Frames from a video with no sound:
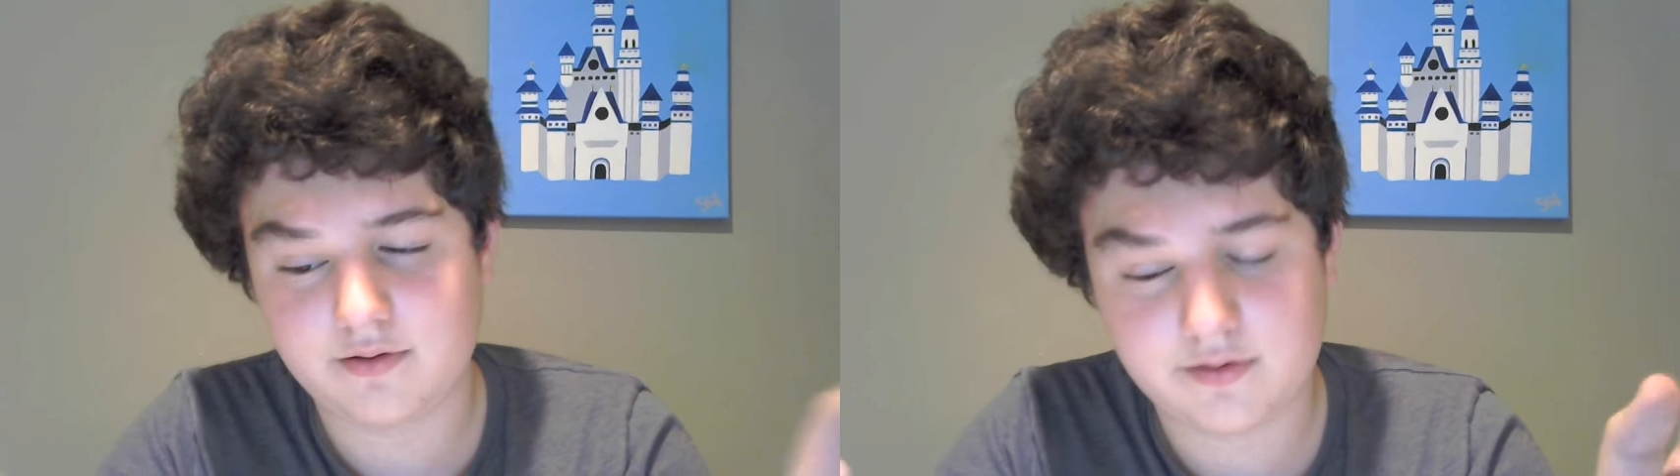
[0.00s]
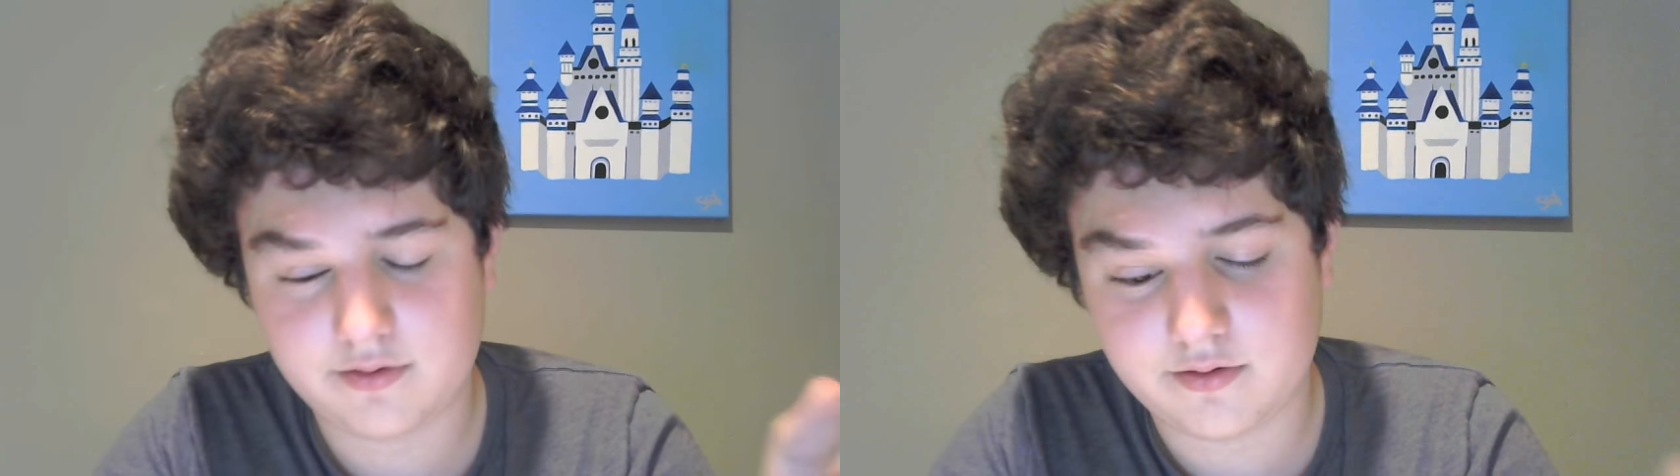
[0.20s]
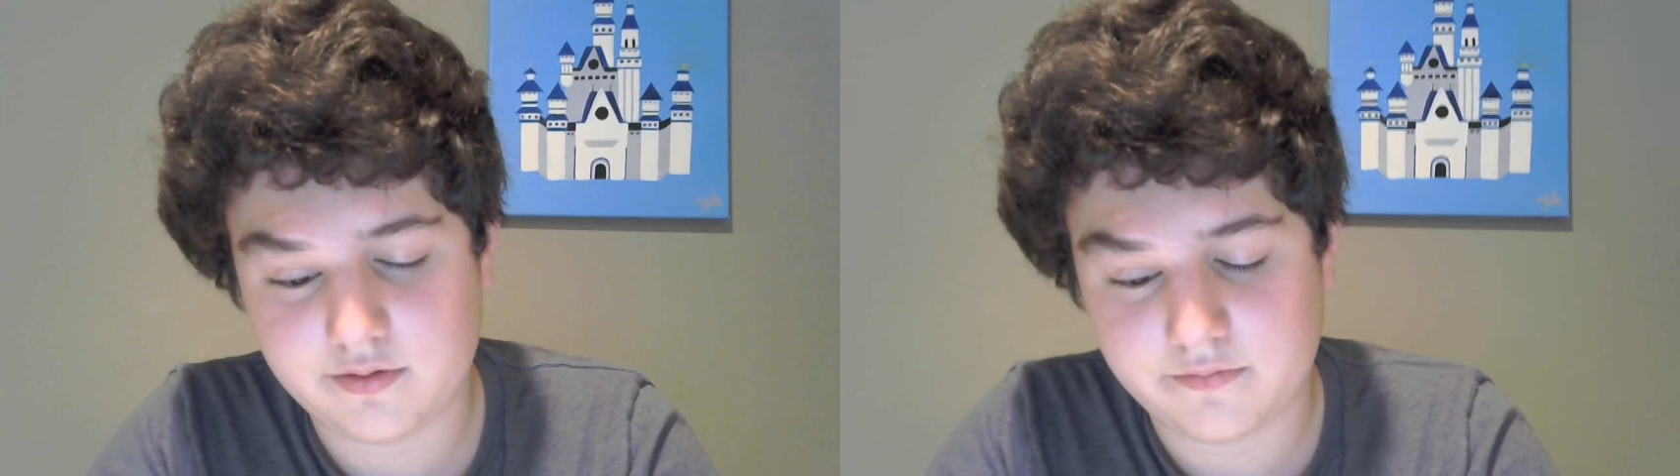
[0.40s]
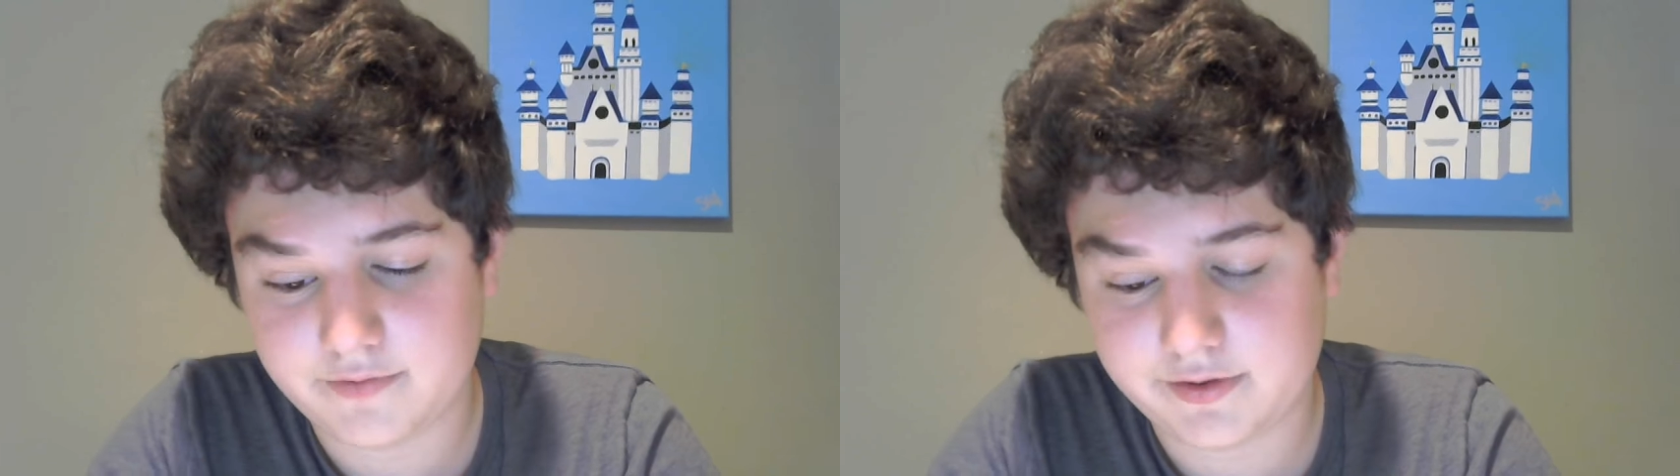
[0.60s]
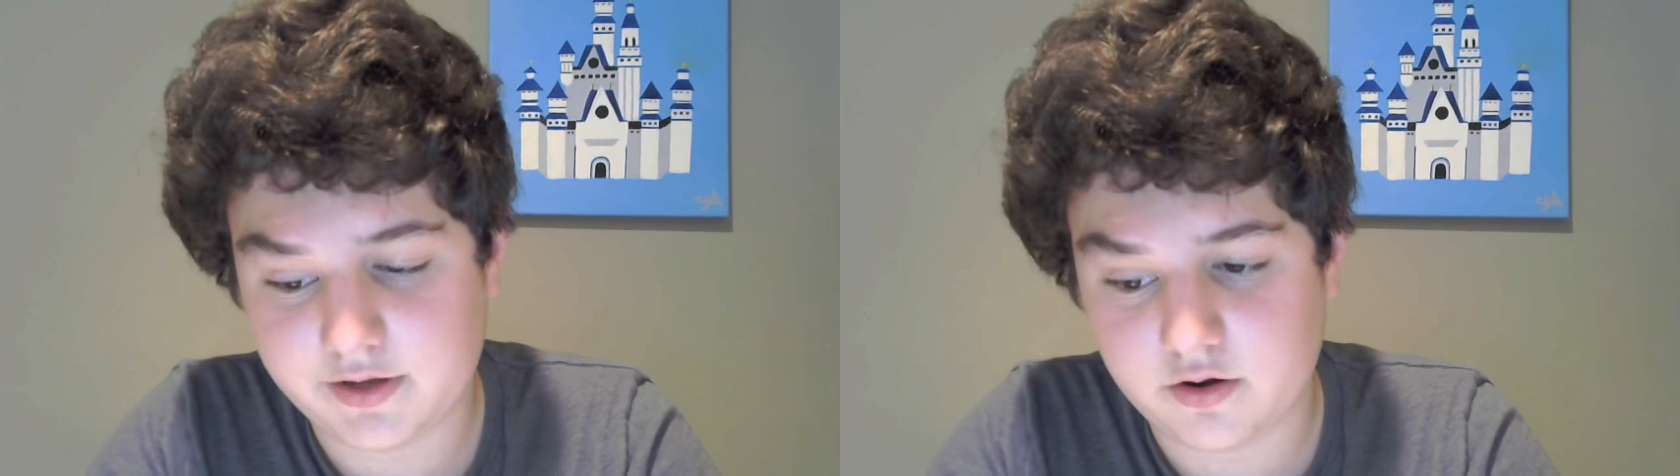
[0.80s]
couldn't
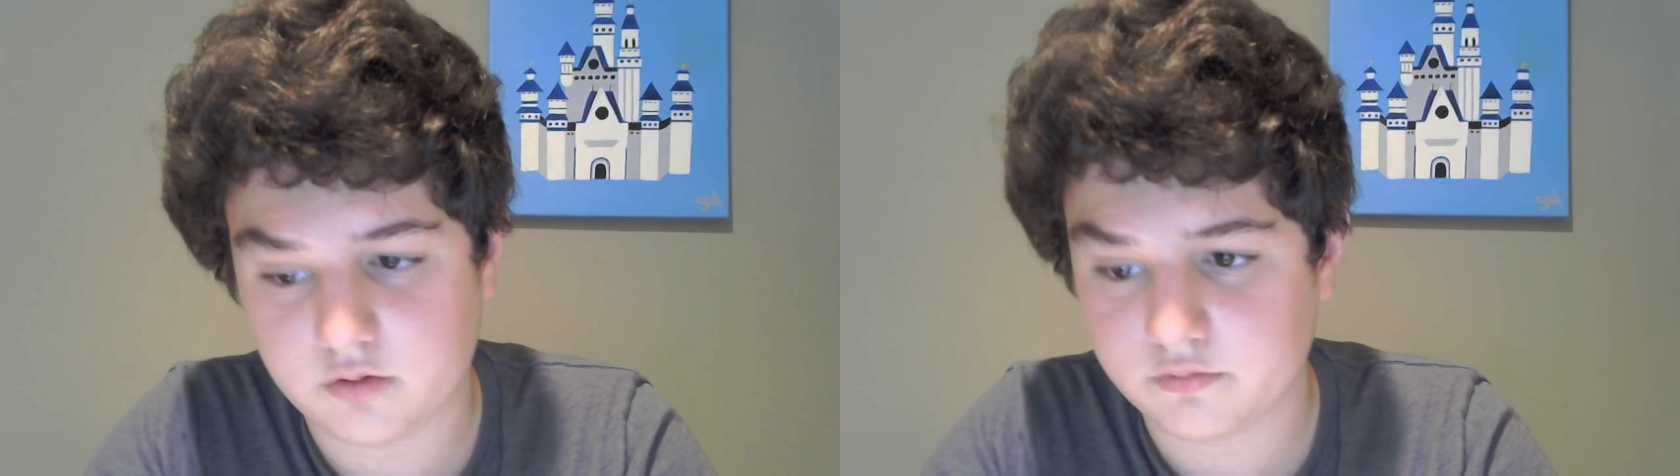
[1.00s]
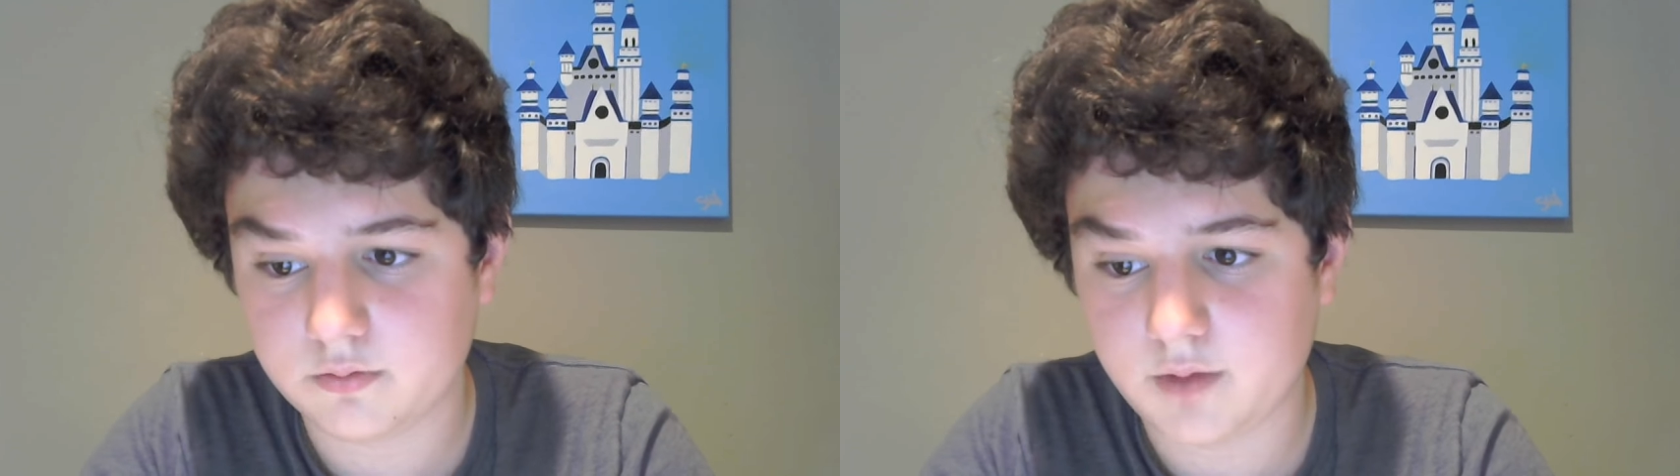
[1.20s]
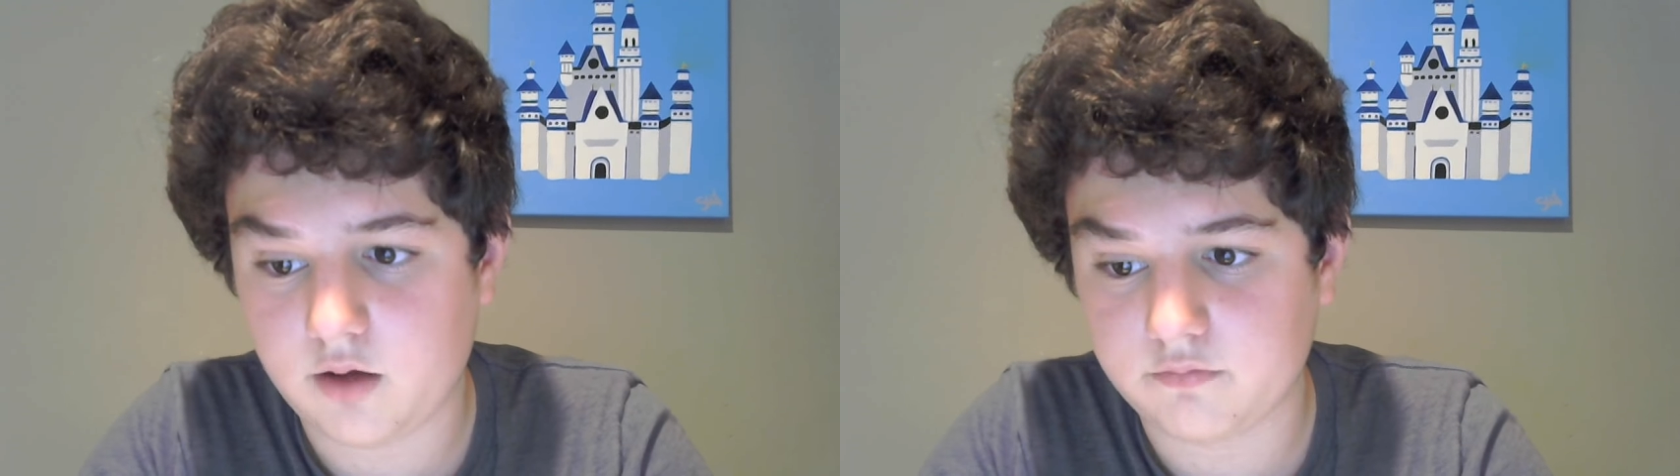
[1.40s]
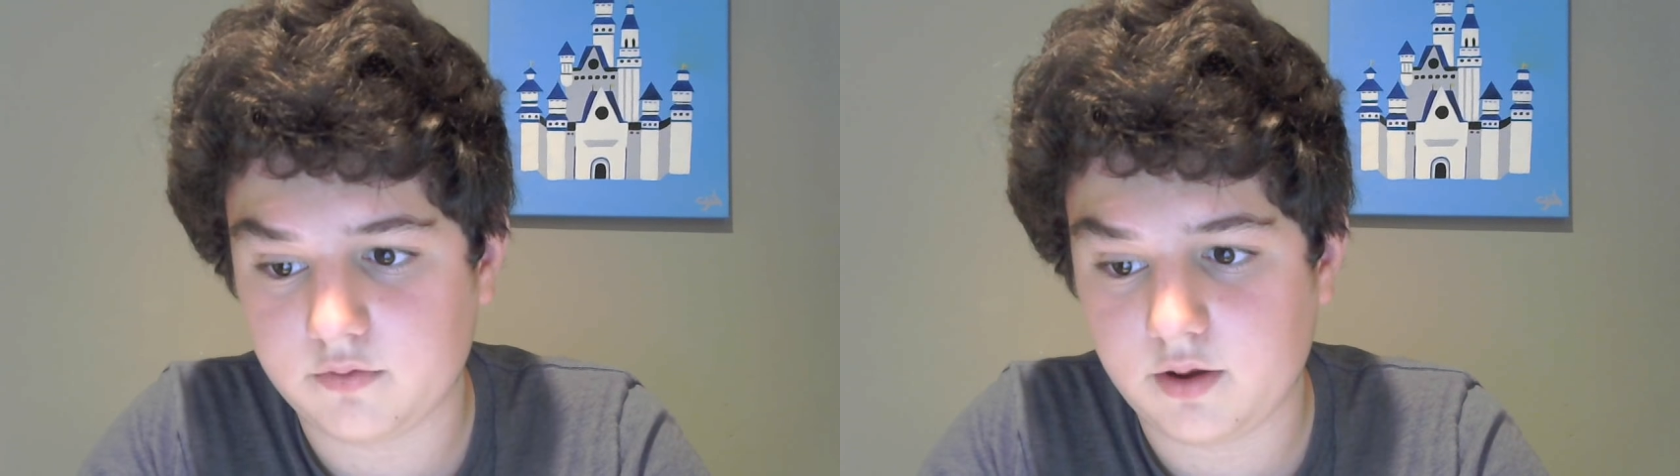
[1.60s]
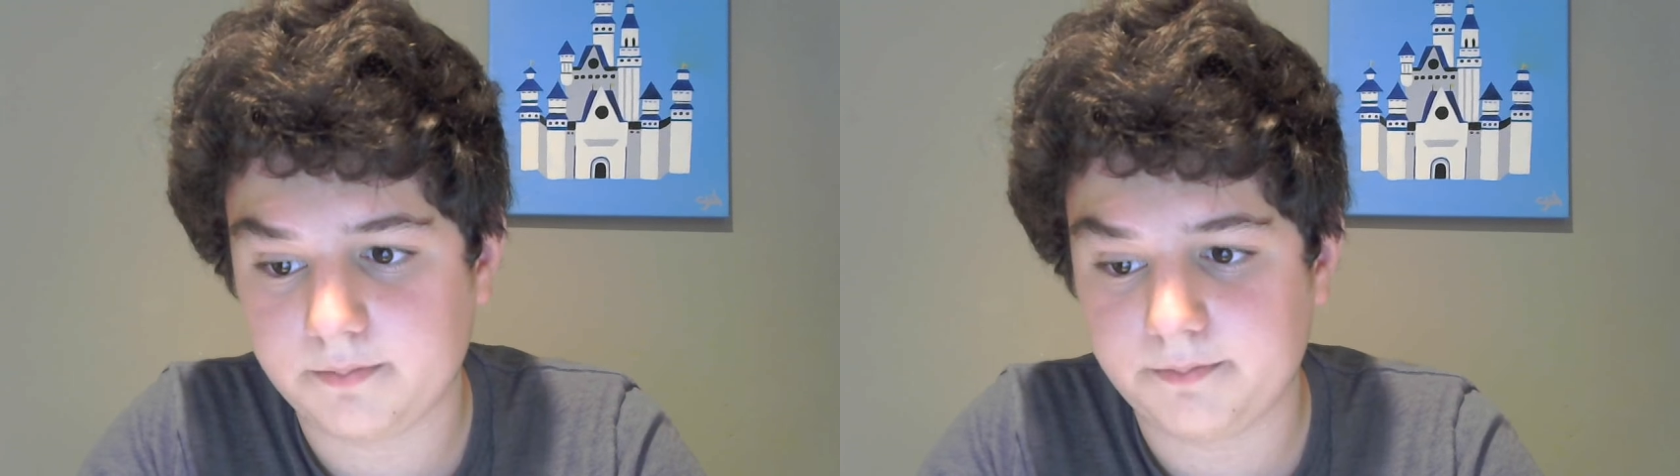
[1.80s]
clean our room
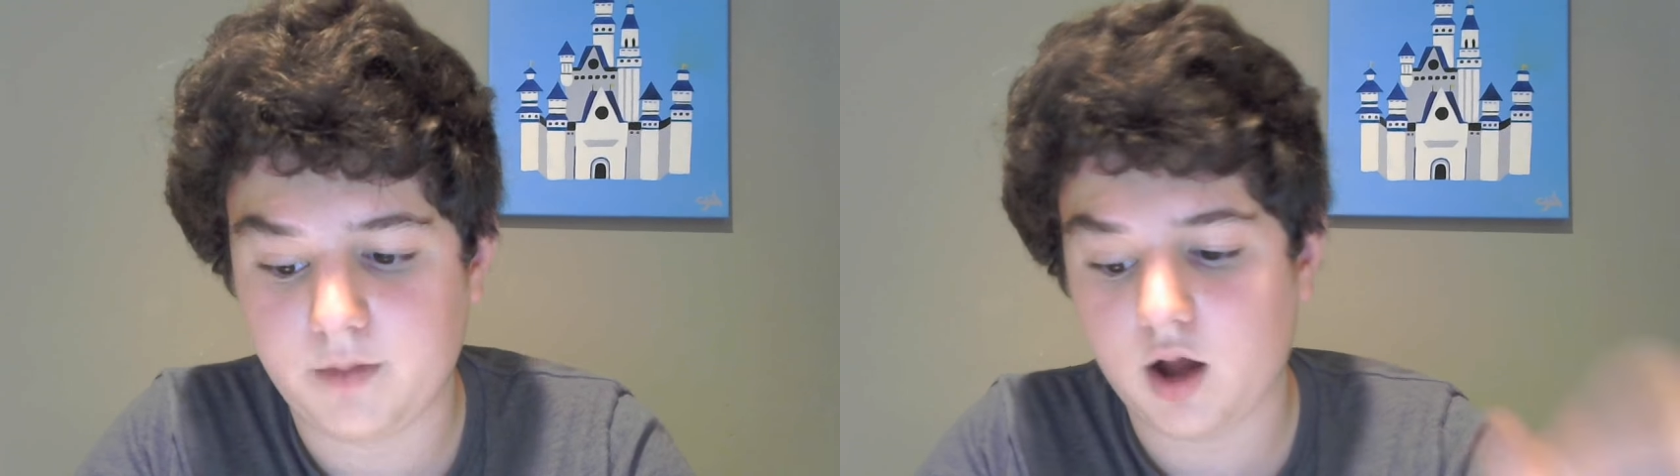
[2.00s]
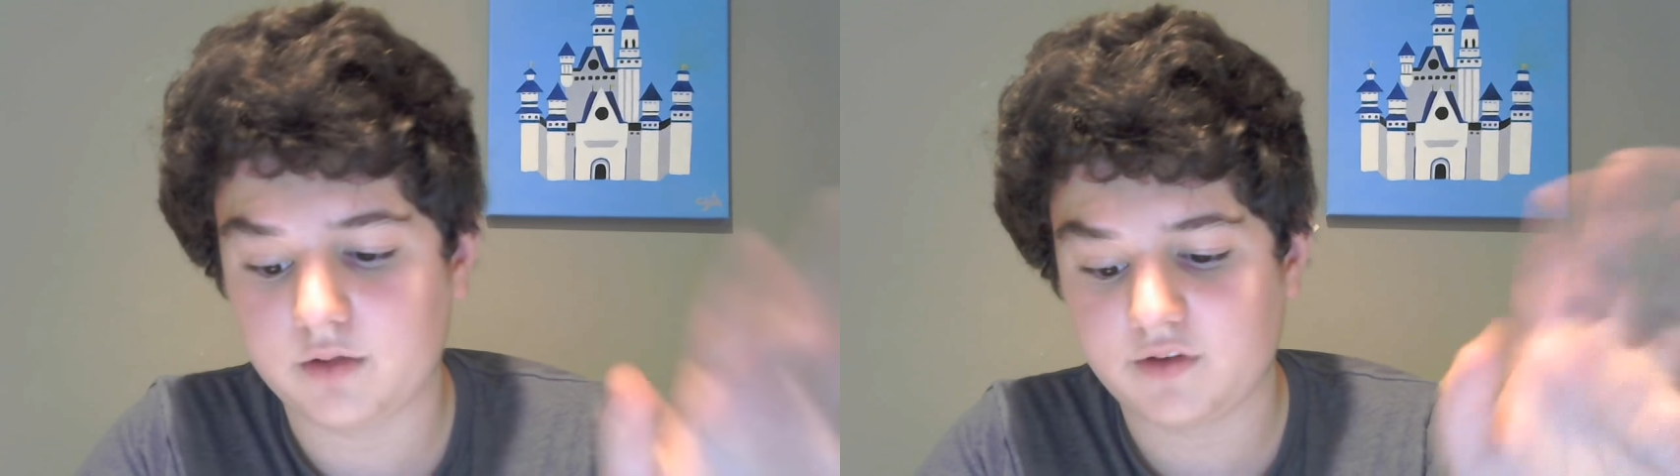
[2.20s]
on